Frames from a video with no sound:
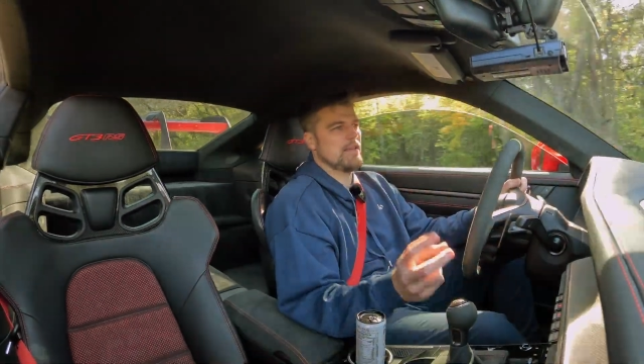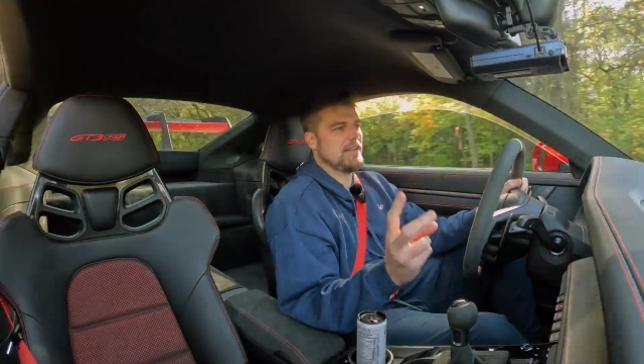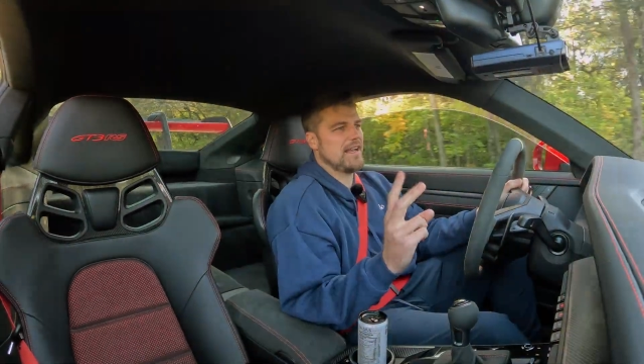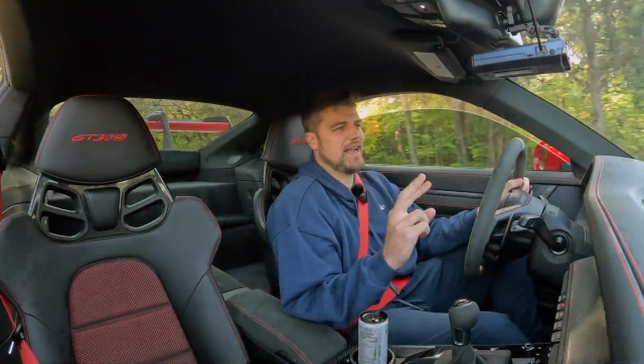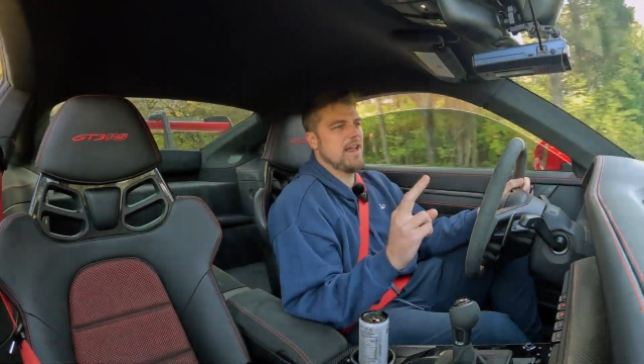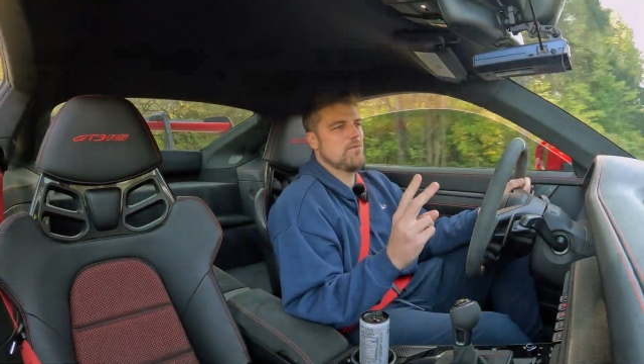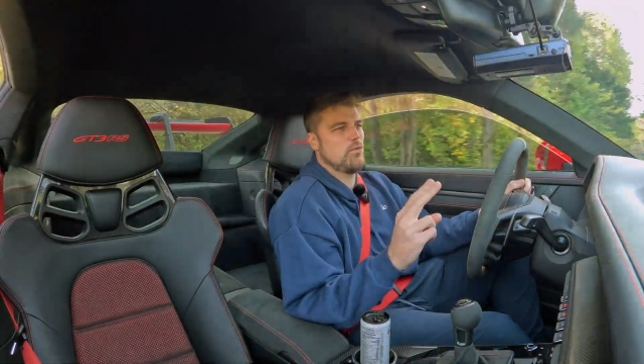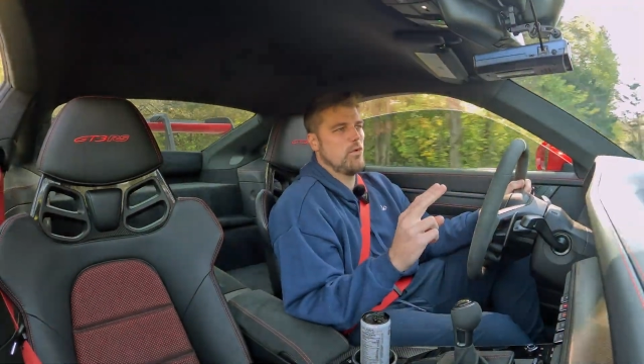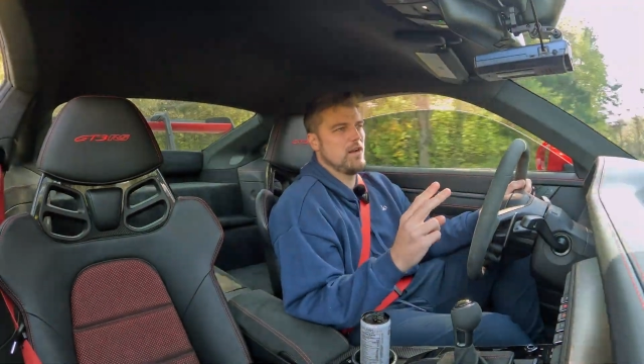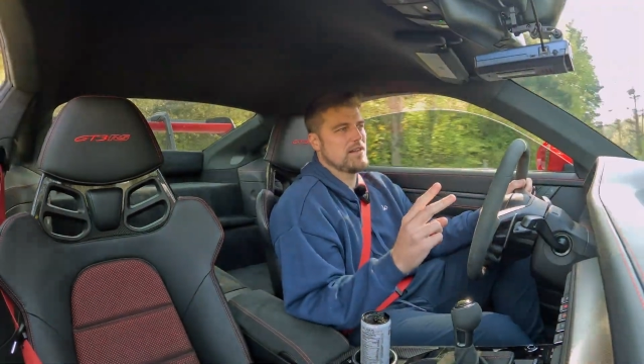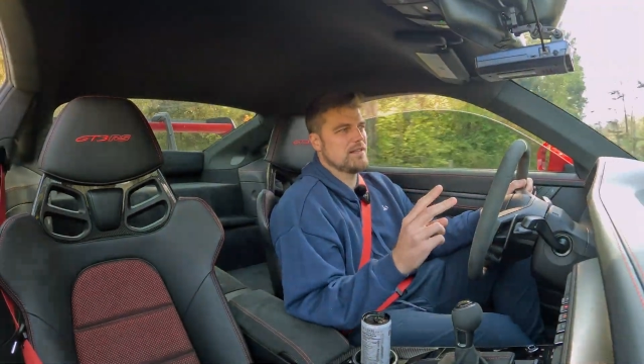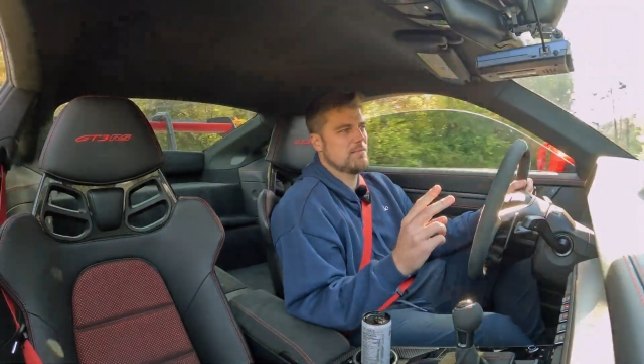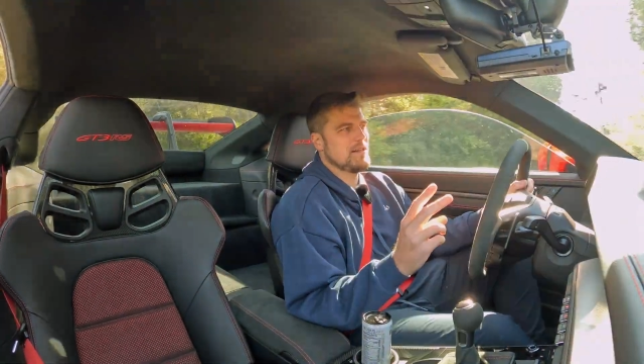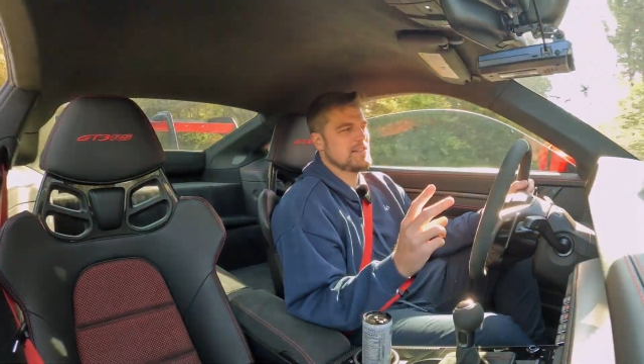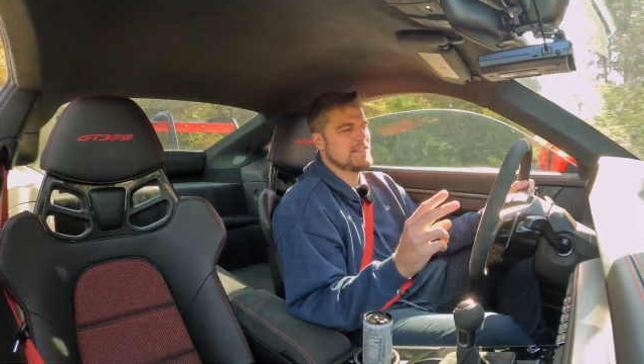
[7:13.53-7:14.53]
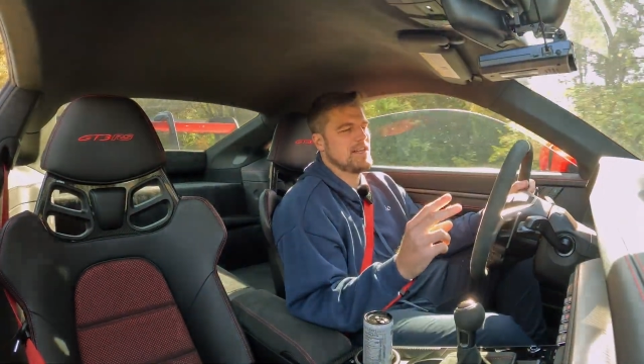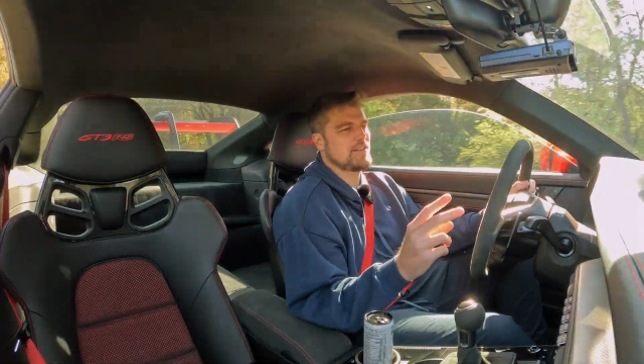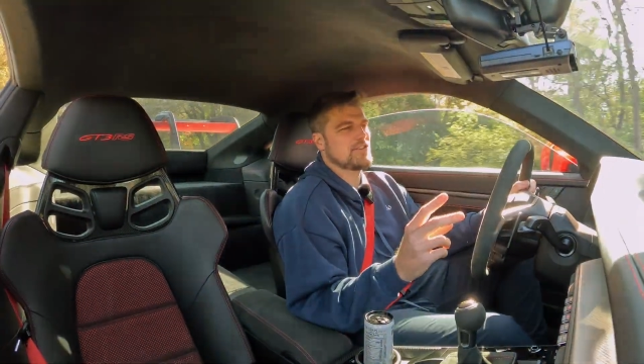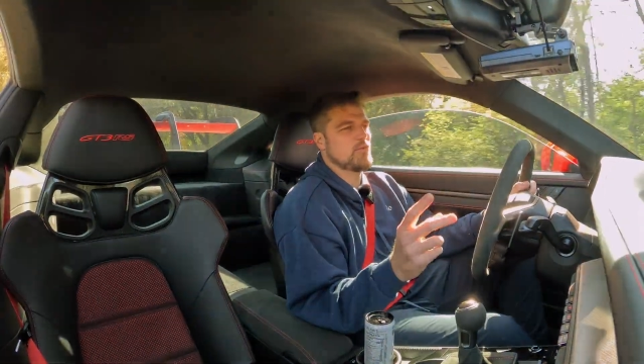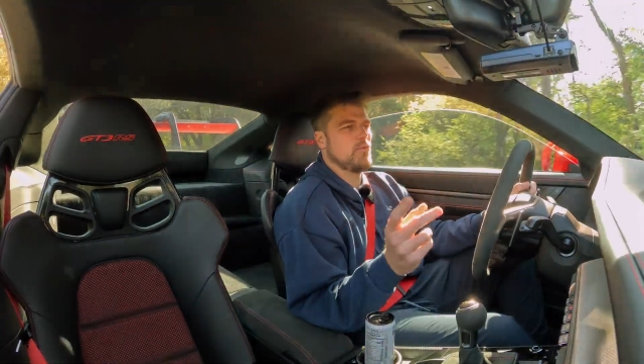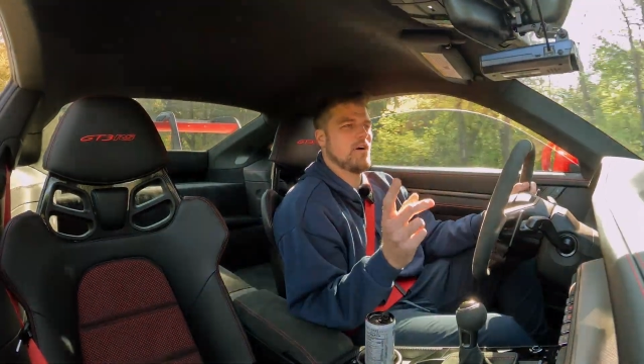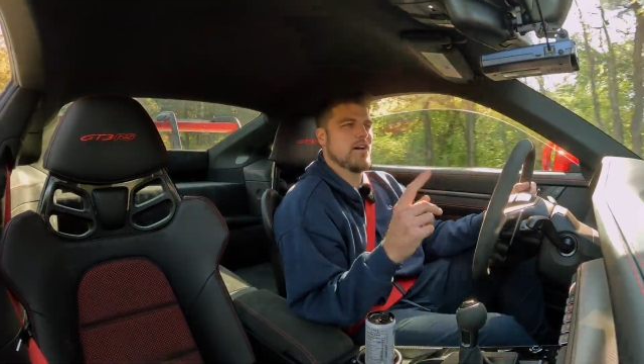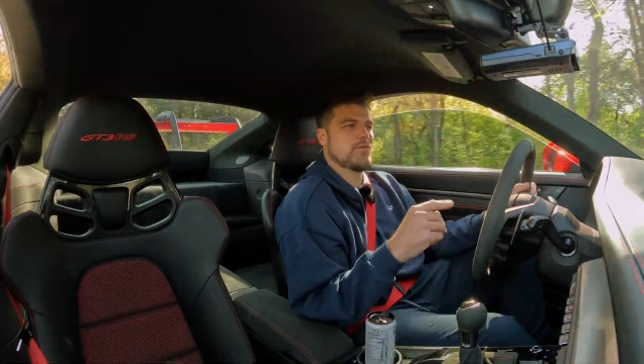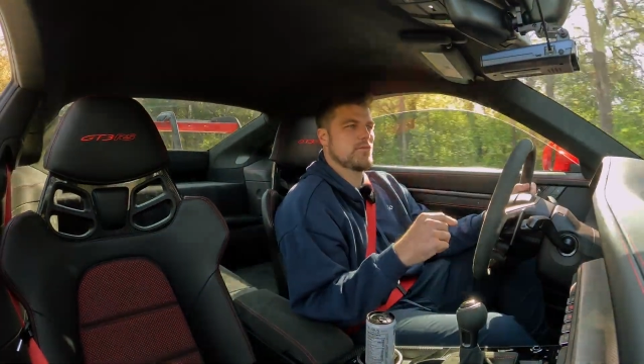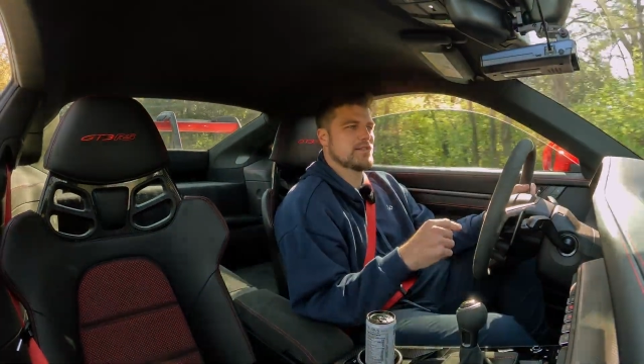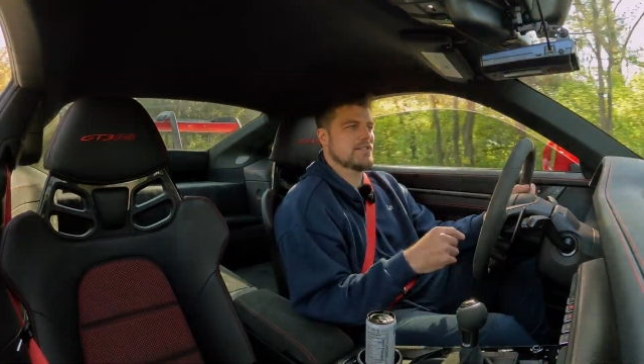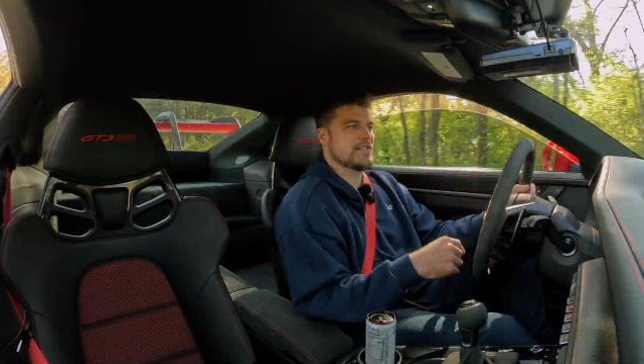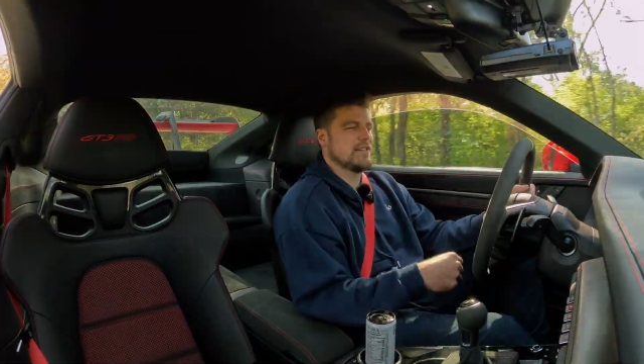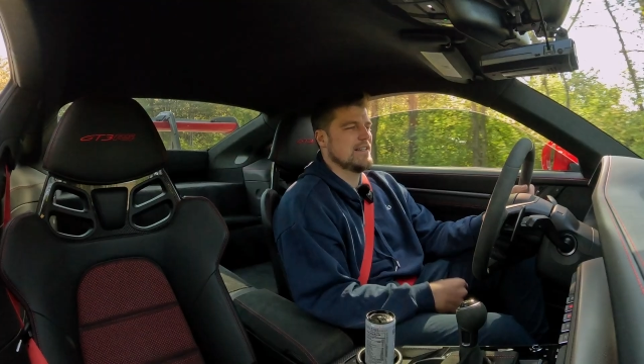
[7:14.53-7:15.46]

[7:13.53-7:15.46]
I think I had one, my sector one was